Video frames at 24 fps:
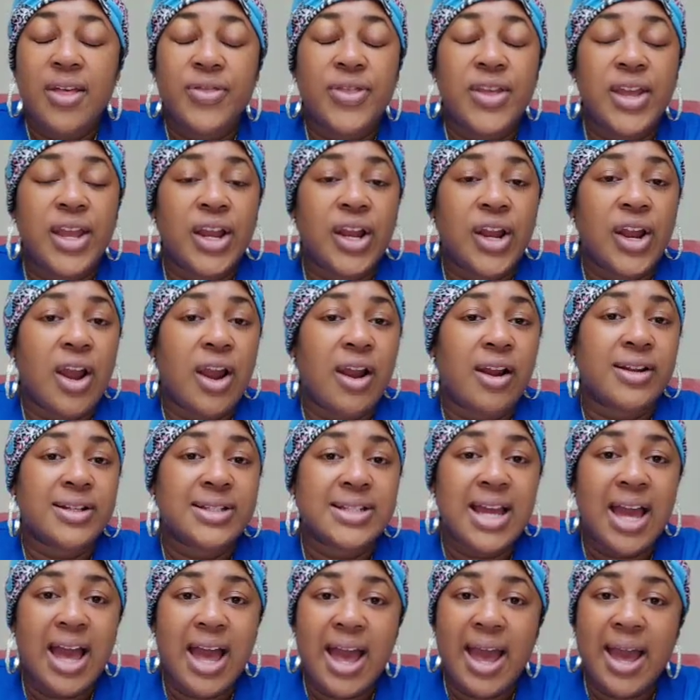There are
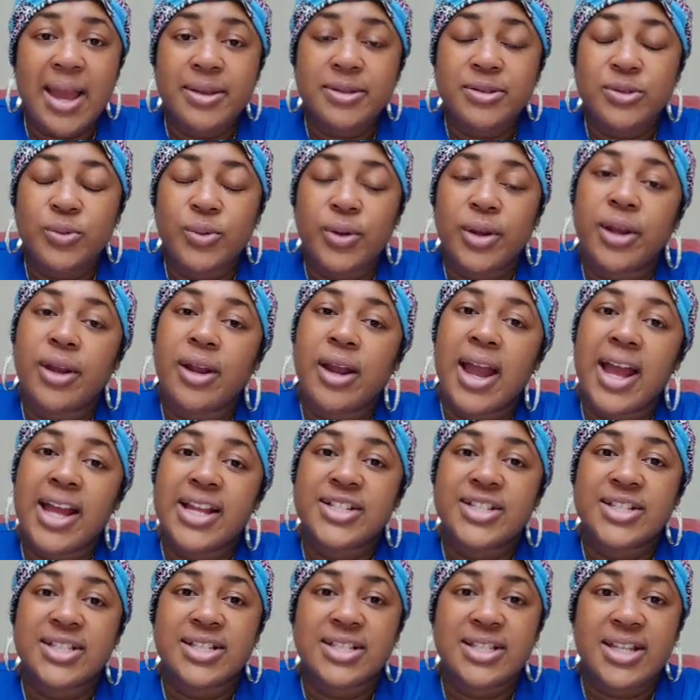times where I
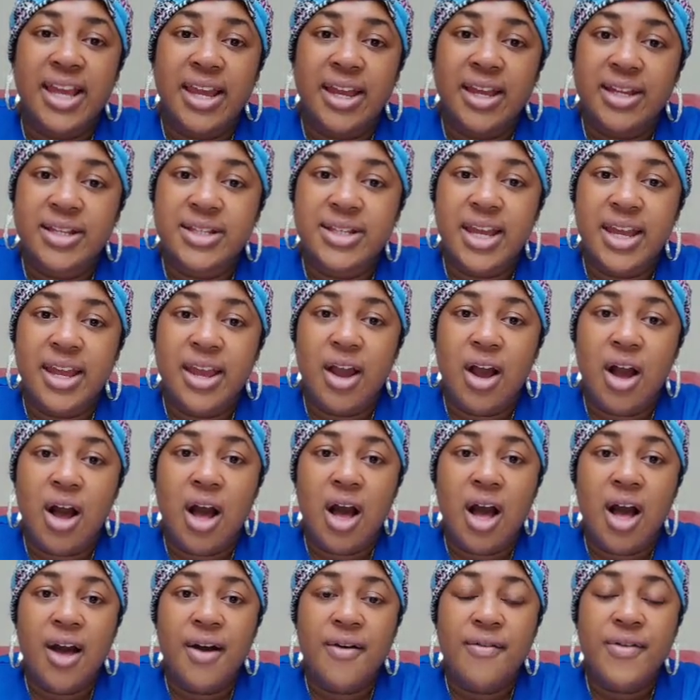just take a day
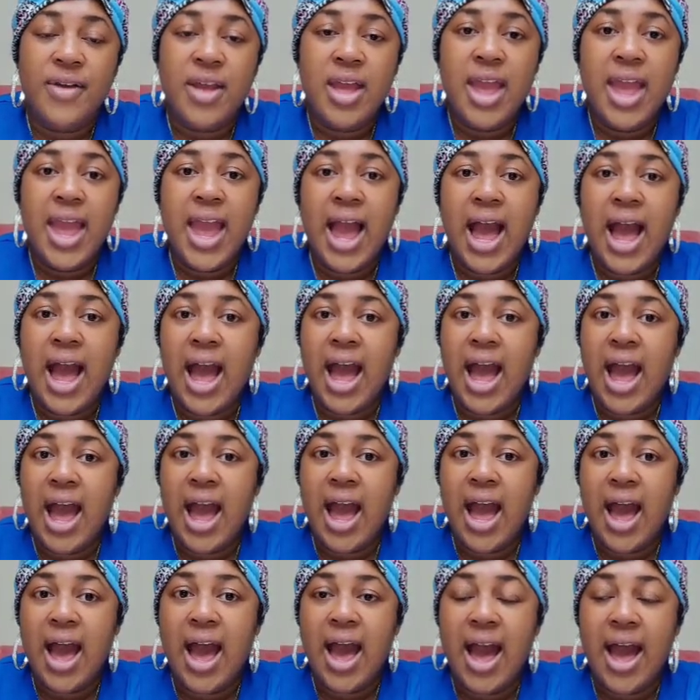off
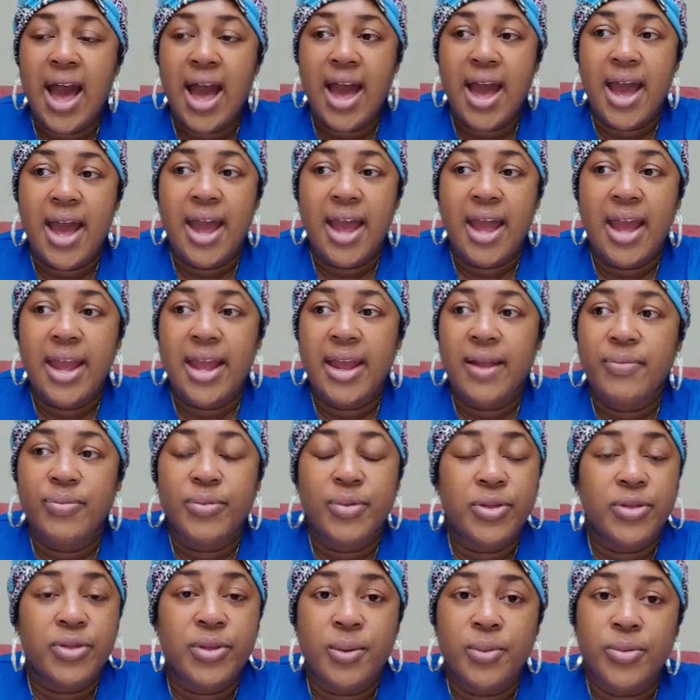
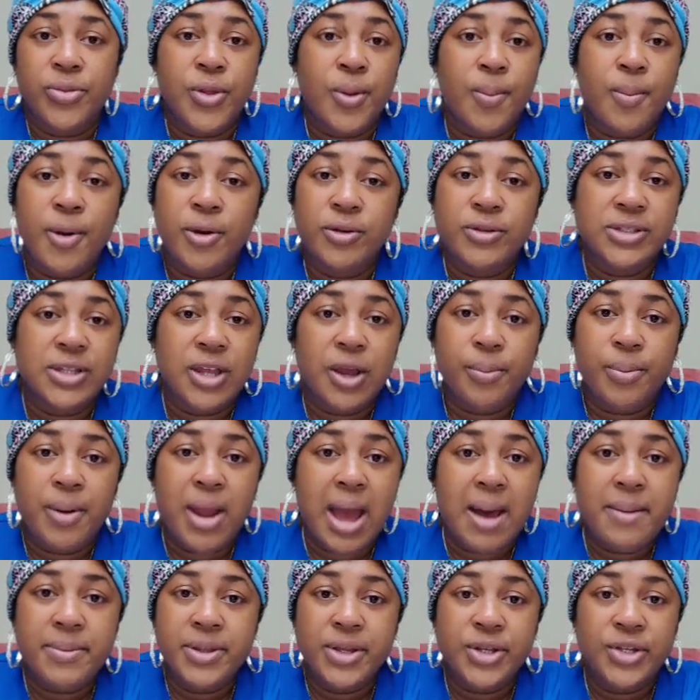The most I'll
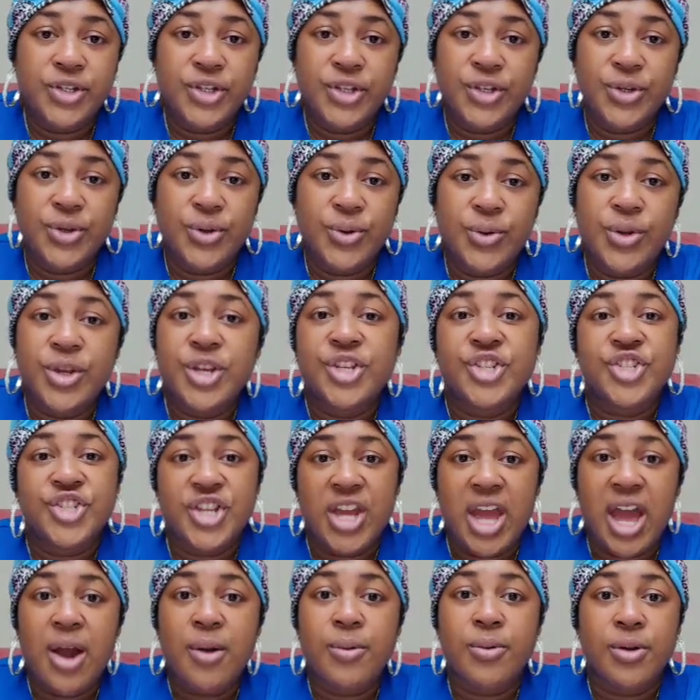probably do is
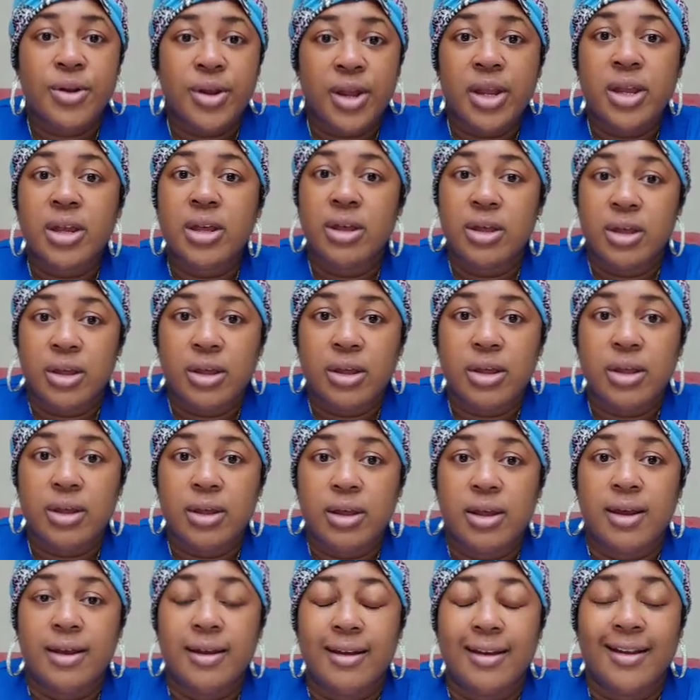shower and cook.
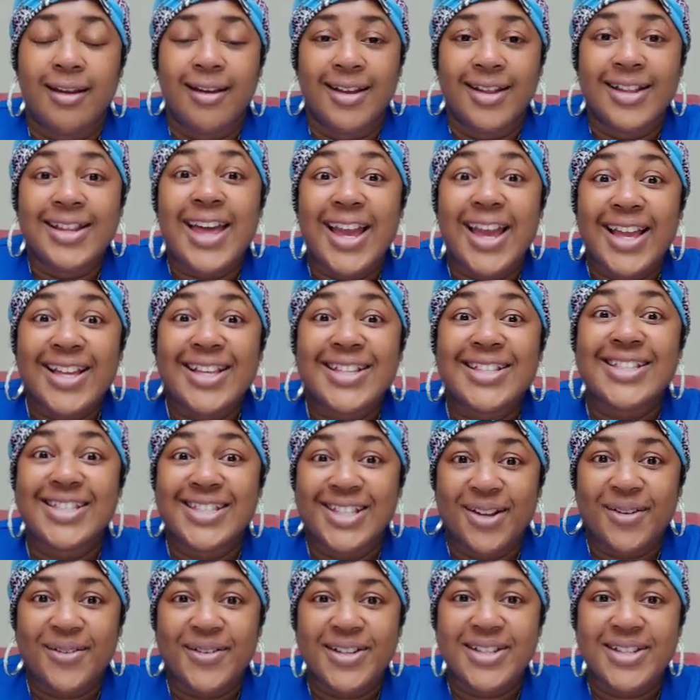Like,
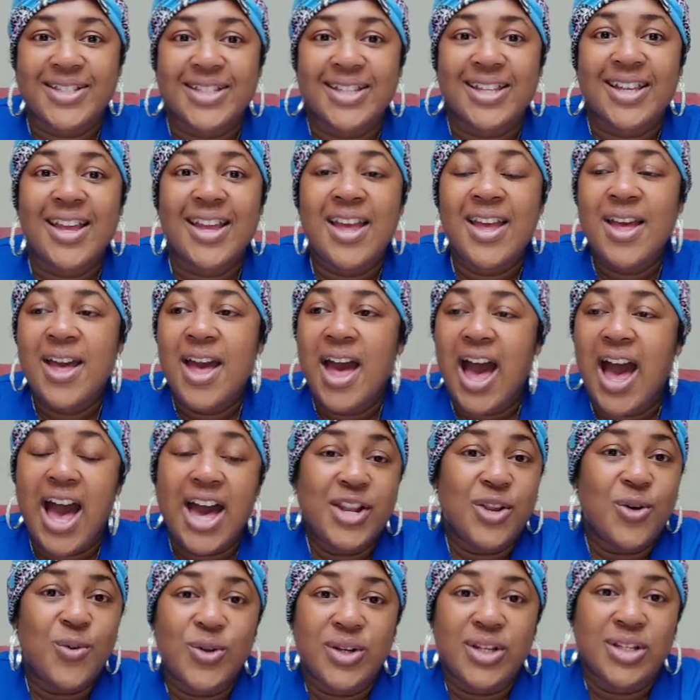seriously. I
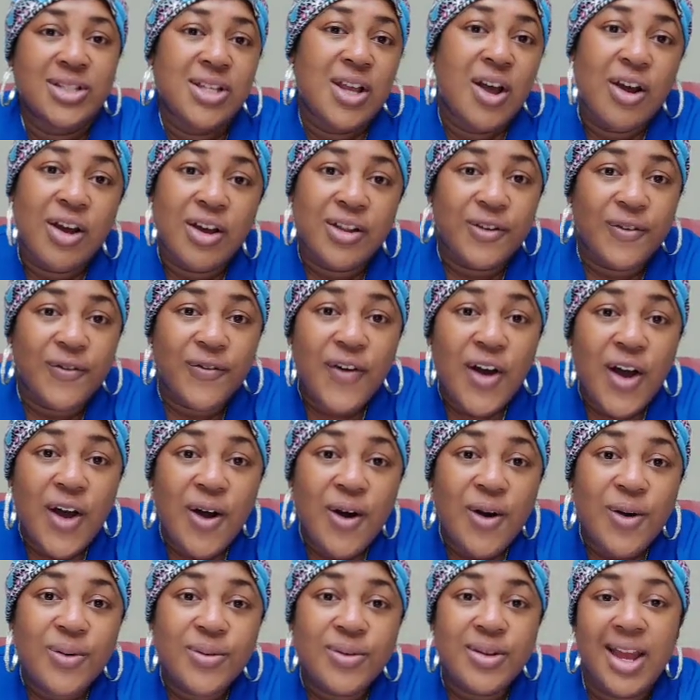don't want to talk on the
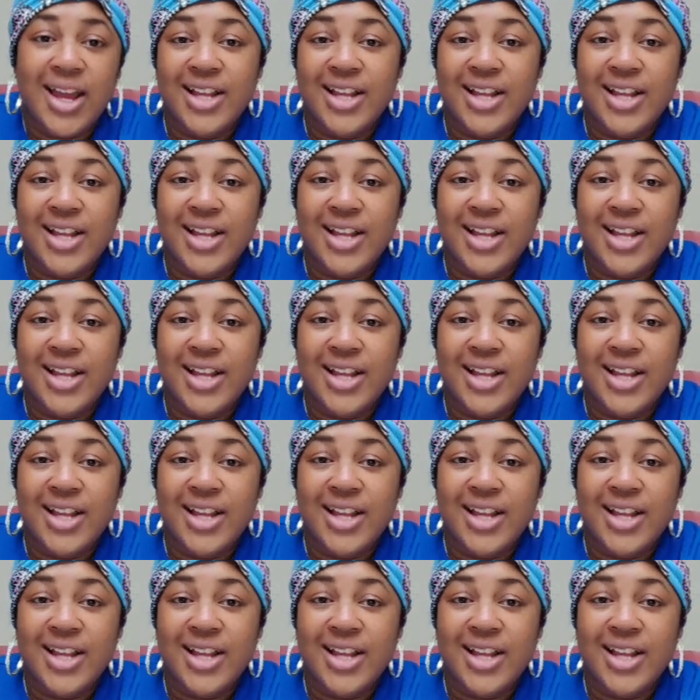phone.